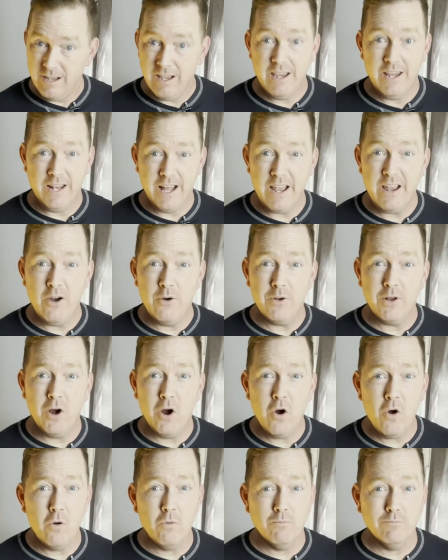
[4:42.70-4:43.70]
And I own a
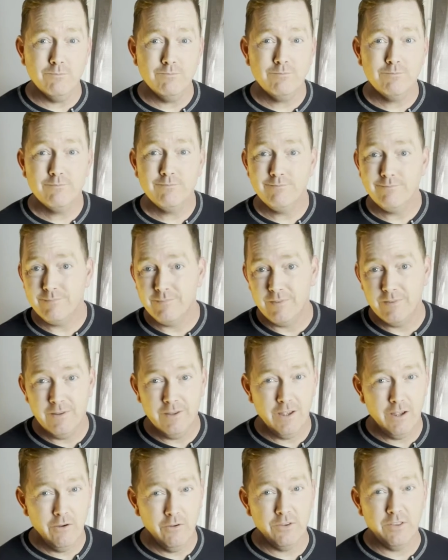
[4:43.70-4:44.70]
home.
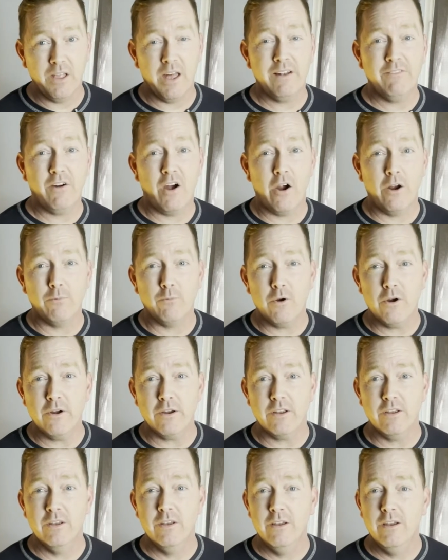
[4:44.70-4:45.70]
It was a lot of hard
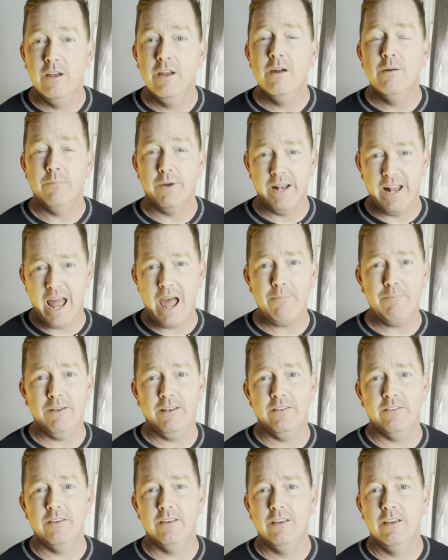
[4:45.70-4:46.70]
work, but it
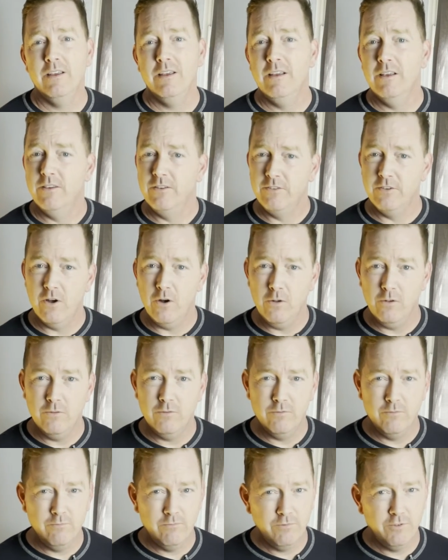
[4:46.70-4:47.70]
happened. So
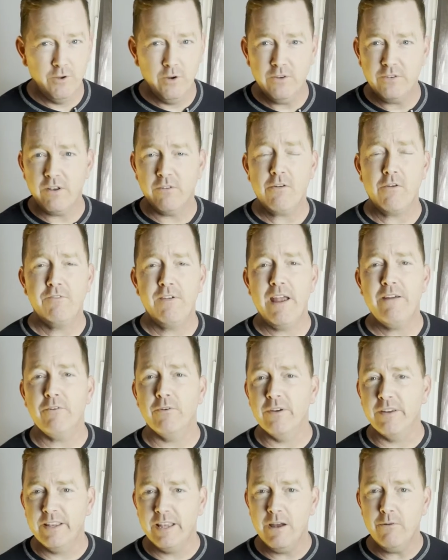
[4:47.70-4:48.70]
do yourself a
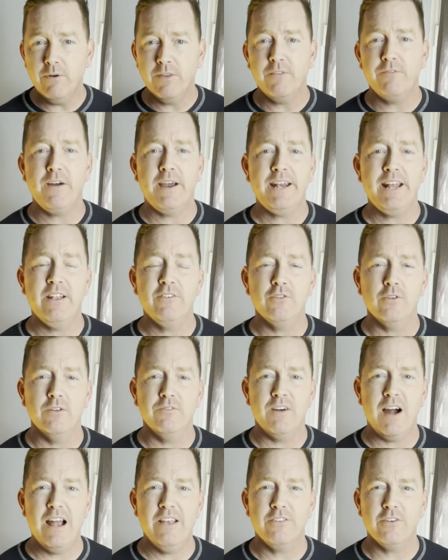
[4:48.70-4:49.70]
favor, get with a financial
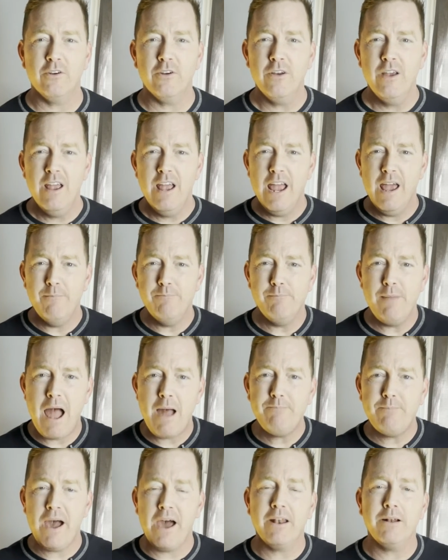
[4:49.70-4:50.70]
advisor and
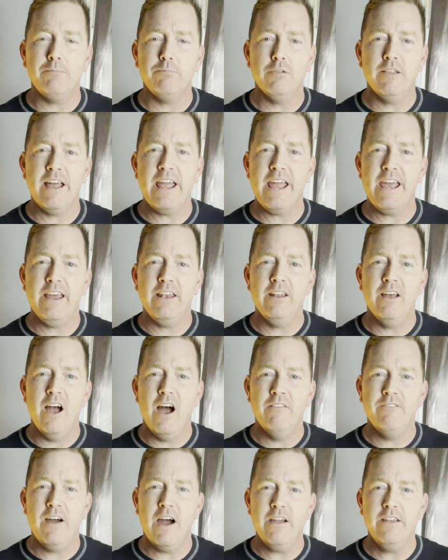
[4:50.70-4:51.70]
map out a plan
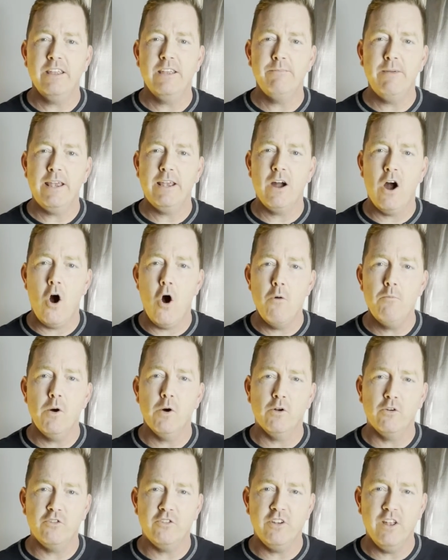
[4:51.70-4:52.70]
of how you can make
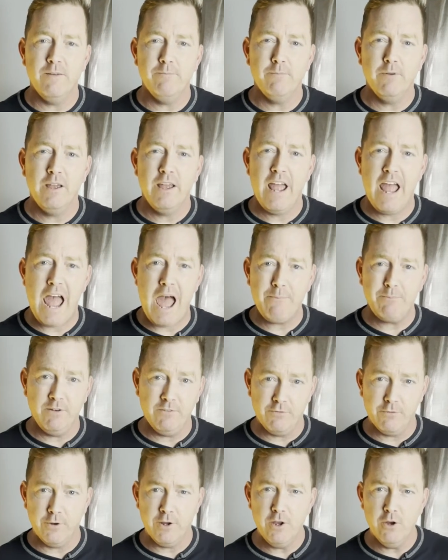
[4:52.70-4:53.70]
homeownership happen
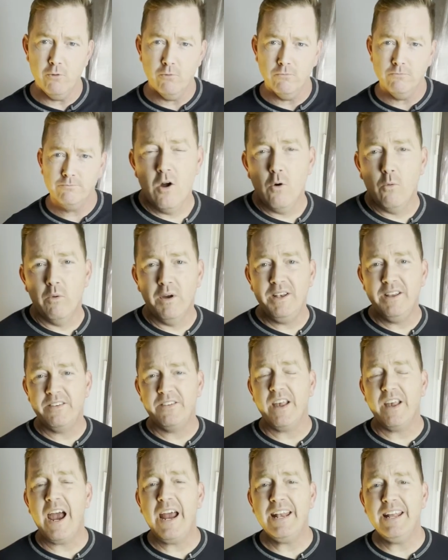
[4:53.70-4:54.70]
for you. When
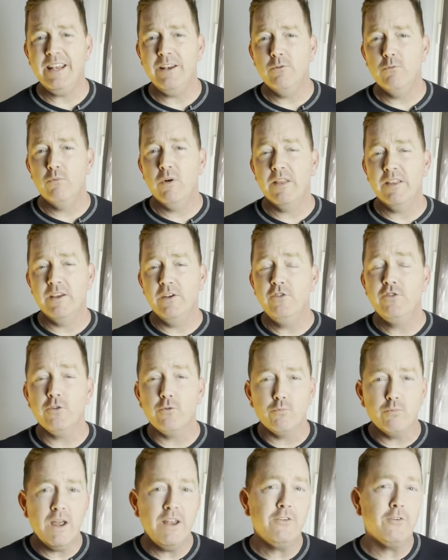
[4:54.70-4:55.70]
deciding whether you
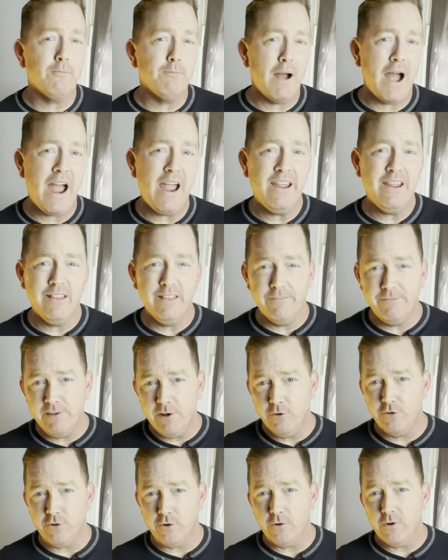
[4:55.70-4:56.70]
should rent or buy in the
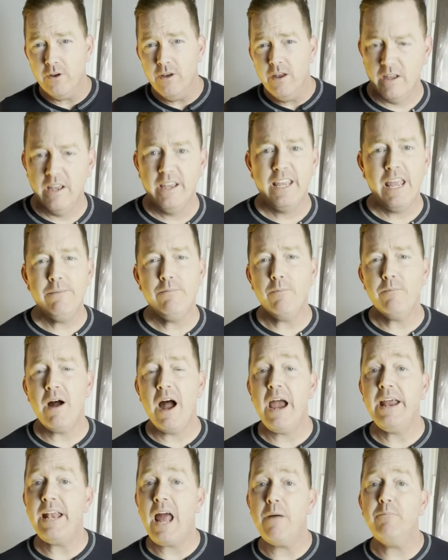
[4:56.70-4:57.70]
future, Keep in
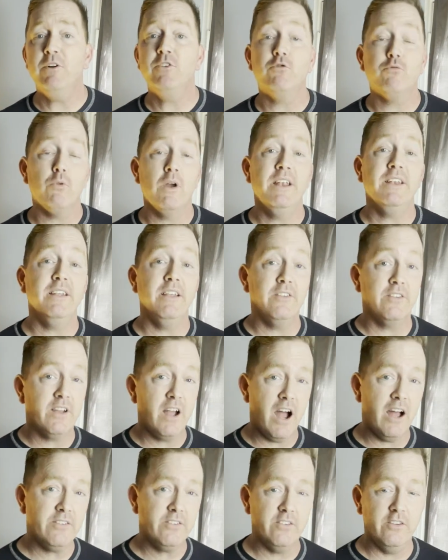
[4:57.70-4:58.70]
mind how much rent is
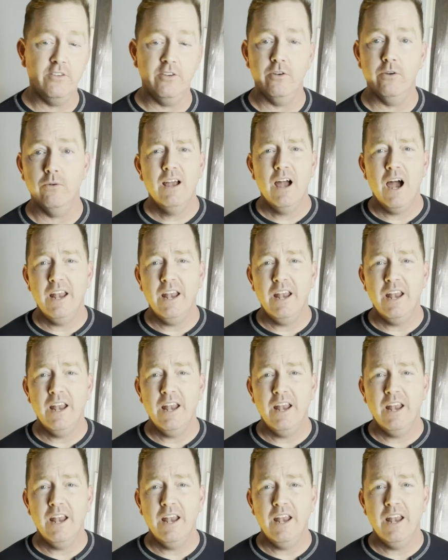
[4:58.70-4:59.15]
costing you.